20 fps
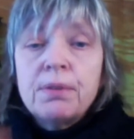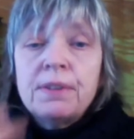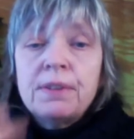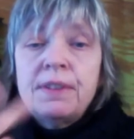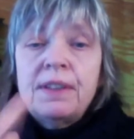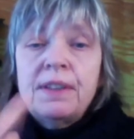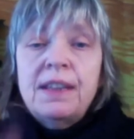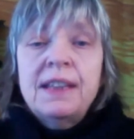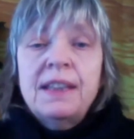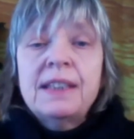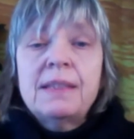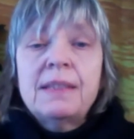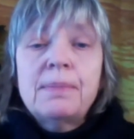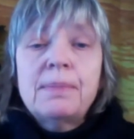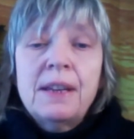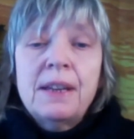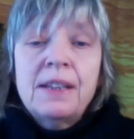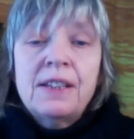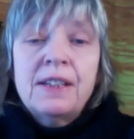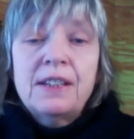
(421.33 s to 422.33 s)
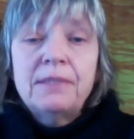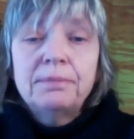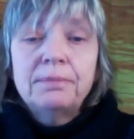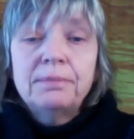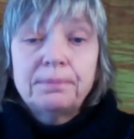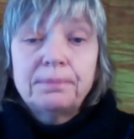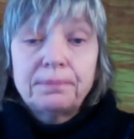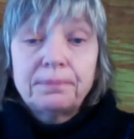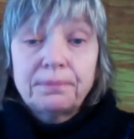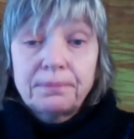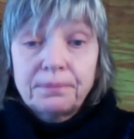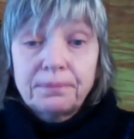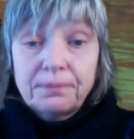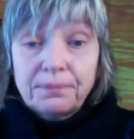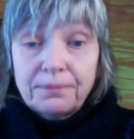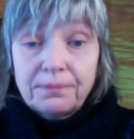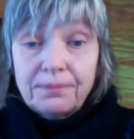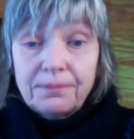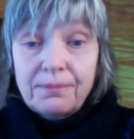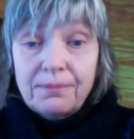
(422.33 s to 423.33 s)
the expression
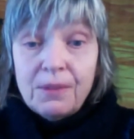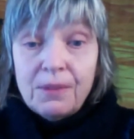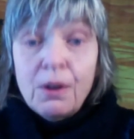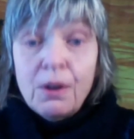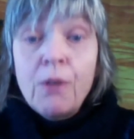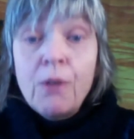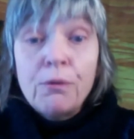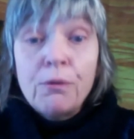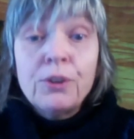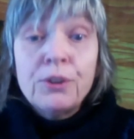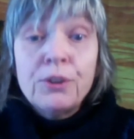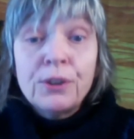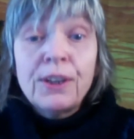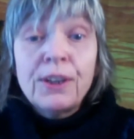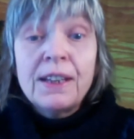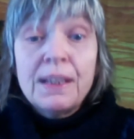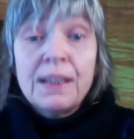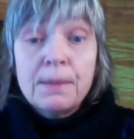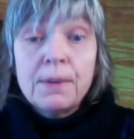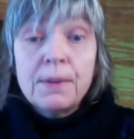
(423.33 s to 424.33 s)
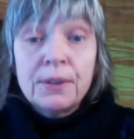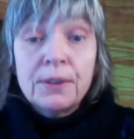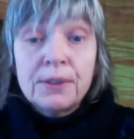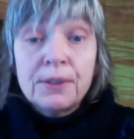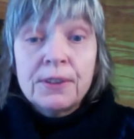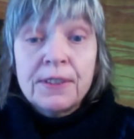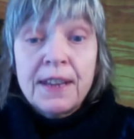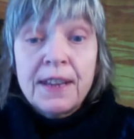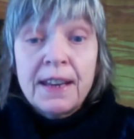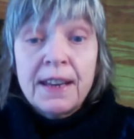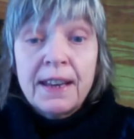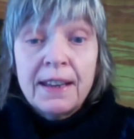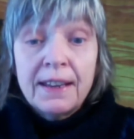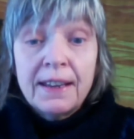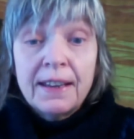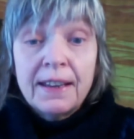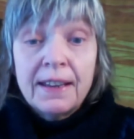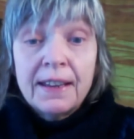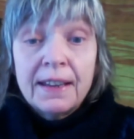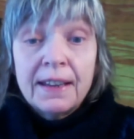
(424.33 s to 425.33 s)
of what you really want to say,
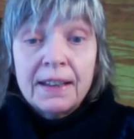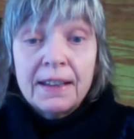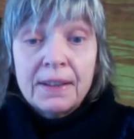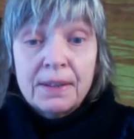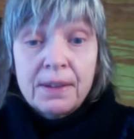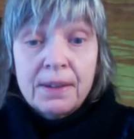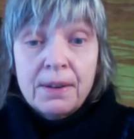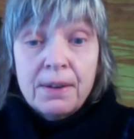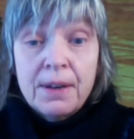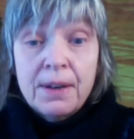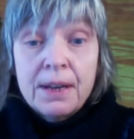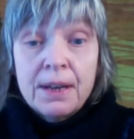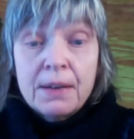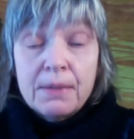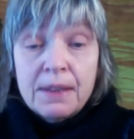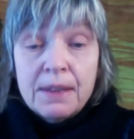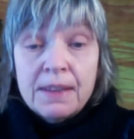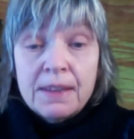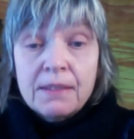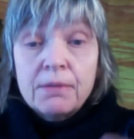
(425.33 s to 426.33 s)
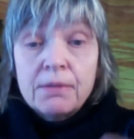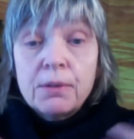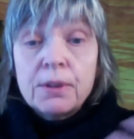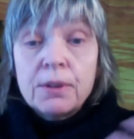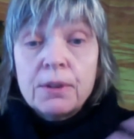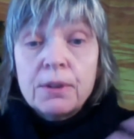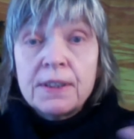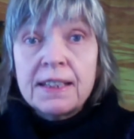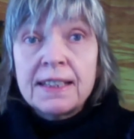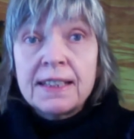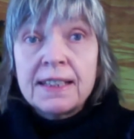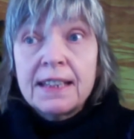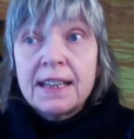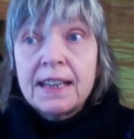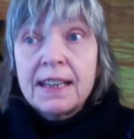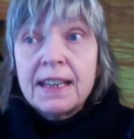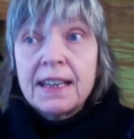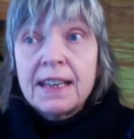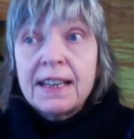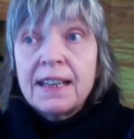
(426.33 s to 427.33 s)
you know, when the voice is
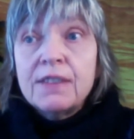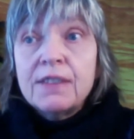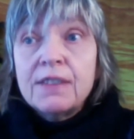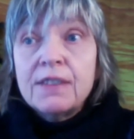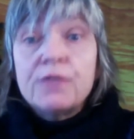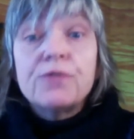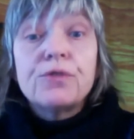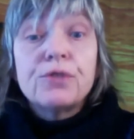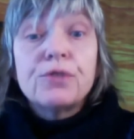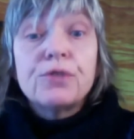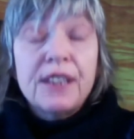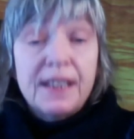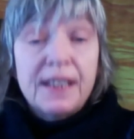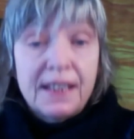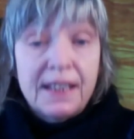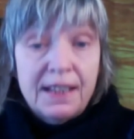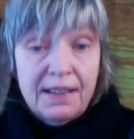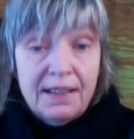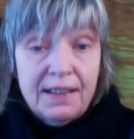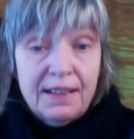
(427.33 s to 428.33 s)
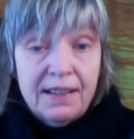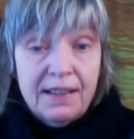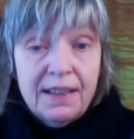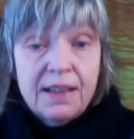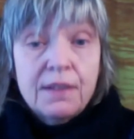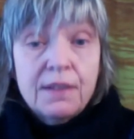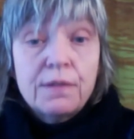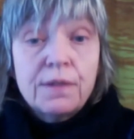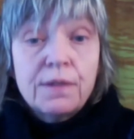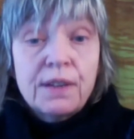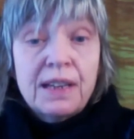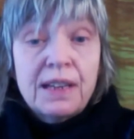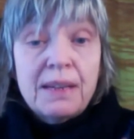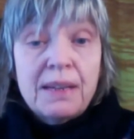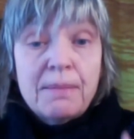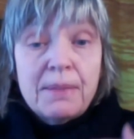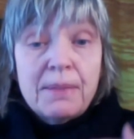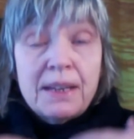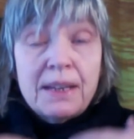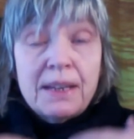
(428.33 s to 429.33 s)
free. Free
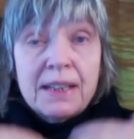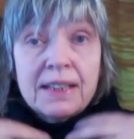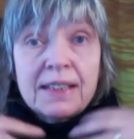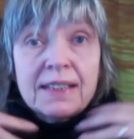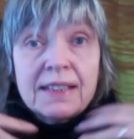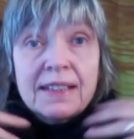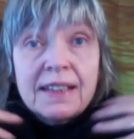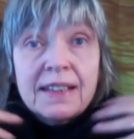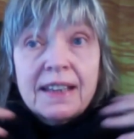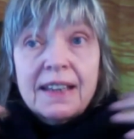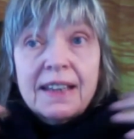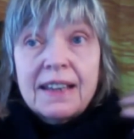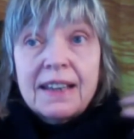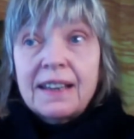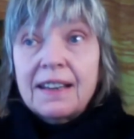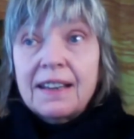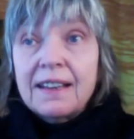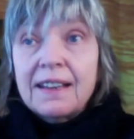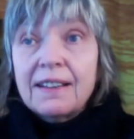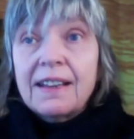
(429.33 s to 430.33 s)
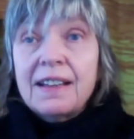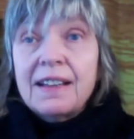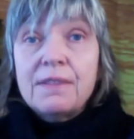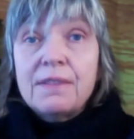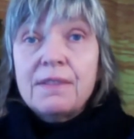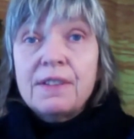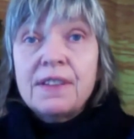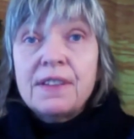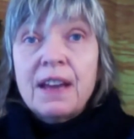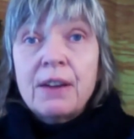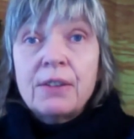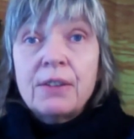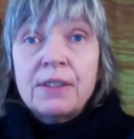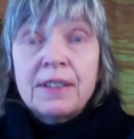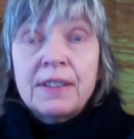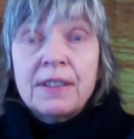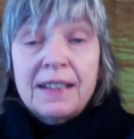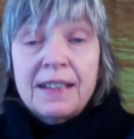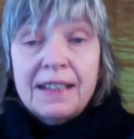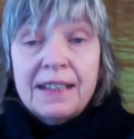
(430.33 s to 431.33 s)
means really without
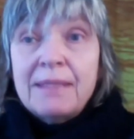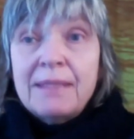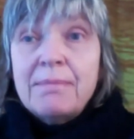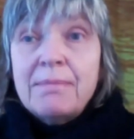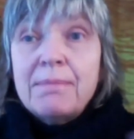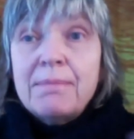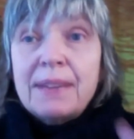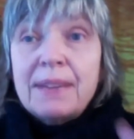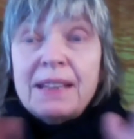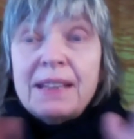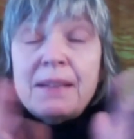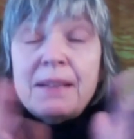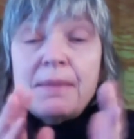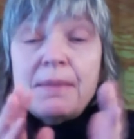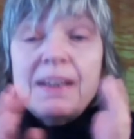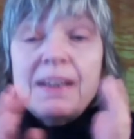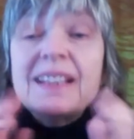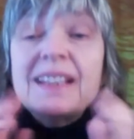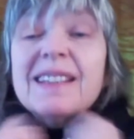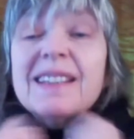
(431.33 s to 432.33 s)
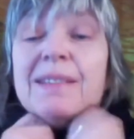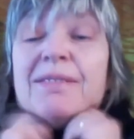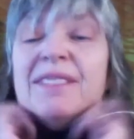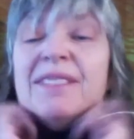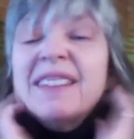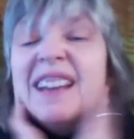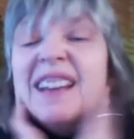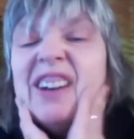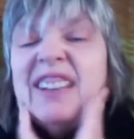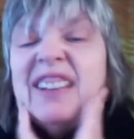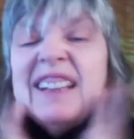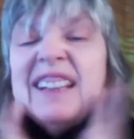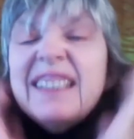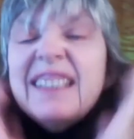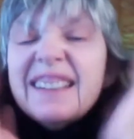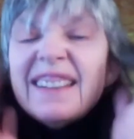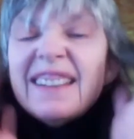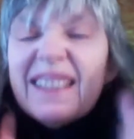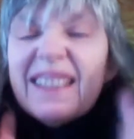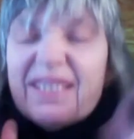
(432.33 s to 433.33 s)
impediments, without
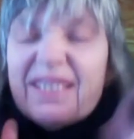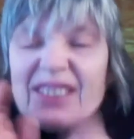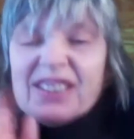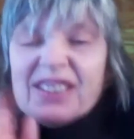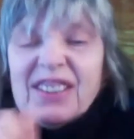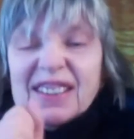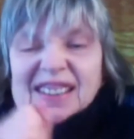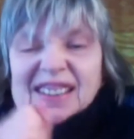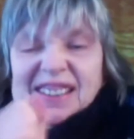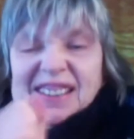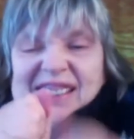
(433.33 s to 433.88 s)
anything which is